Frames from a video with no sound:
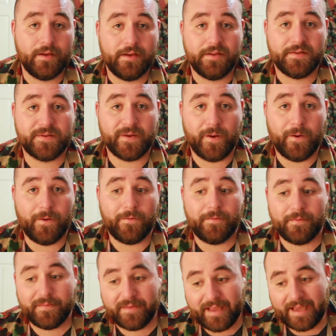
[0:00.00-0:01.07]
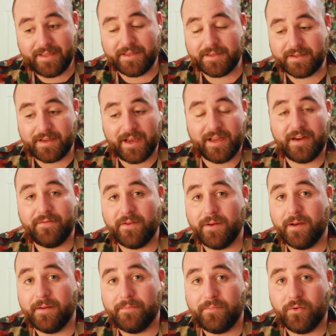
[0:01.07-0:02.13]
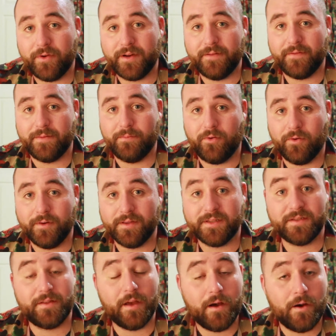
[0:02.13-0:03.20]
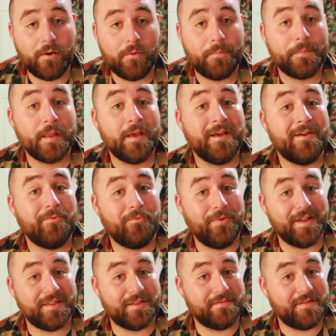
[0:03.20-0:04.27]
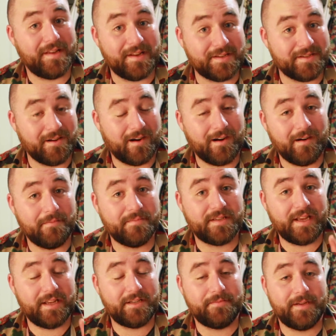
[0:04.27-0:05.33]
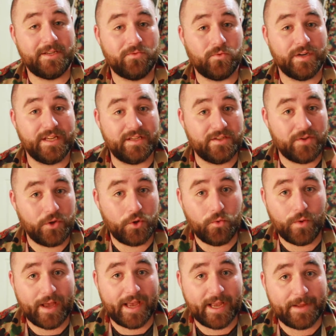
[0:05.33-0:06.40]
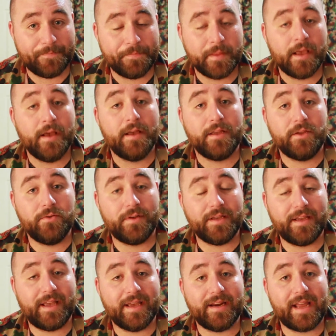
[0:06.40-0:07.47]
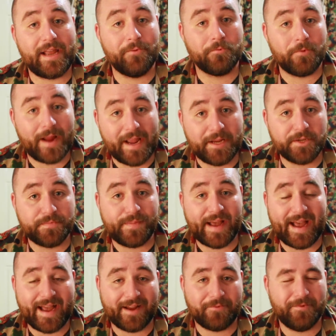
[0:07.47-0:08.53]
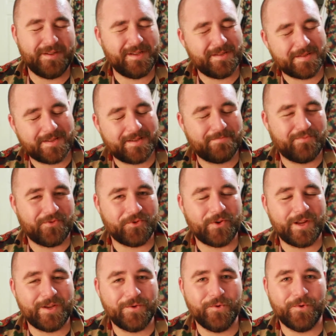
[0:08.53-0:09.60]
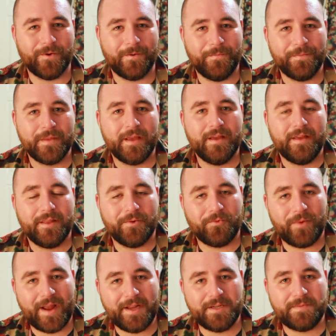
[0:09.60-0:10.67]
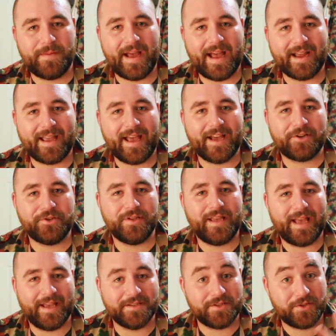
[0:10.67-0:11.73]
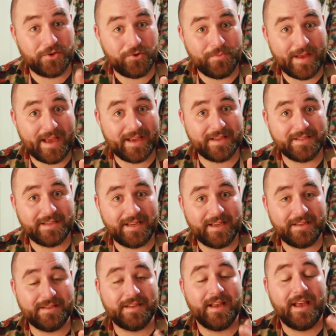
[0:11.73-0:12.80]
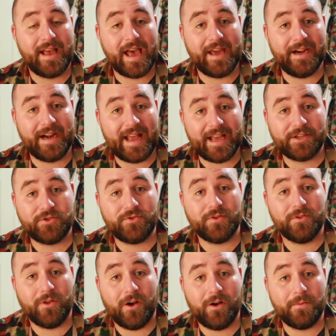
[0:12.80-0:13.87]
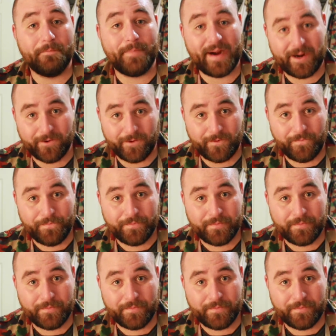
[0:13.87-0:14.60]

So that's kind of a point of importance. Though, with the Phoenix Arms HP22A, you can get a range pack, which is pretty cool. The range pack actually has 2 magazines and an extra long barrel